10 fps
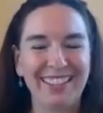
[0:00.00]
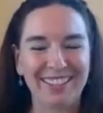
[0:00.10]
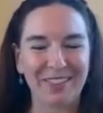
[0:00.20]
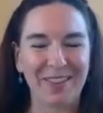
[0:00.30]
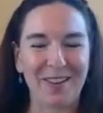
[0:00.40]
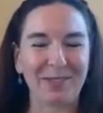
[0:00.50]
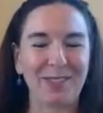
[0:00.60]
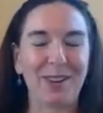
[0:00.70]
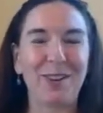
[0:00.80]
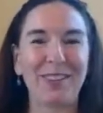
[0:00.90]
So I'm
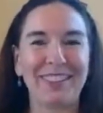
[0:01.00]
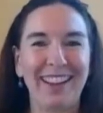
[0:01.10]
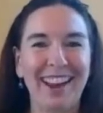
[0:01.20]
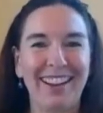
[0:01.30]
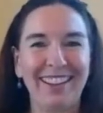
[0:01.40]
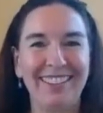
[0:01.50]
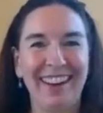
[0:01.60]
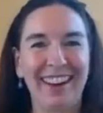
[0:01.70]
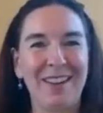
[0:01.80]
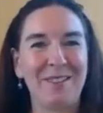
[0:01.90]
so excited,
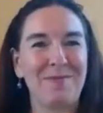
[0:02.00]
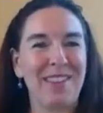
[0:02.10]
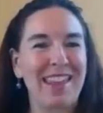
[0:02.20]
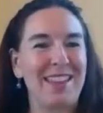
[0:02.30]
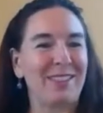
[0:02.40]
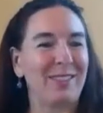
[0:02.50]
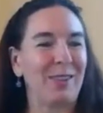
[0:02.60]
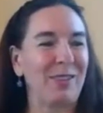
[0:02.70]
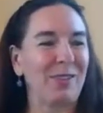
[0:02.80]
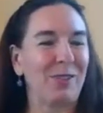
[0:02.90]
Kim. Thank you so
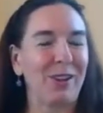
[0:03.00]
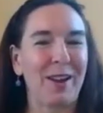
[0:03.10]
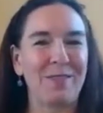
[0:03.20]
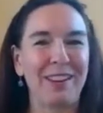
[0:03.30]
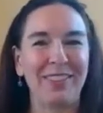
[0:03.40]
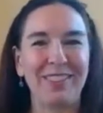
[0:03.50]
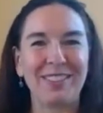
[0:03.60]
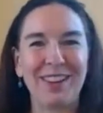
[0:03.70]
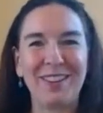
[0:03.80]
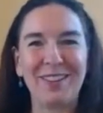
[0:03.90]
much for coming on the
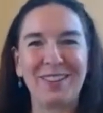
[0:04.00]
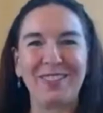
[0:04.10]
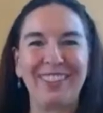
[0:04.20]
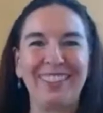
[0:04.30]
show.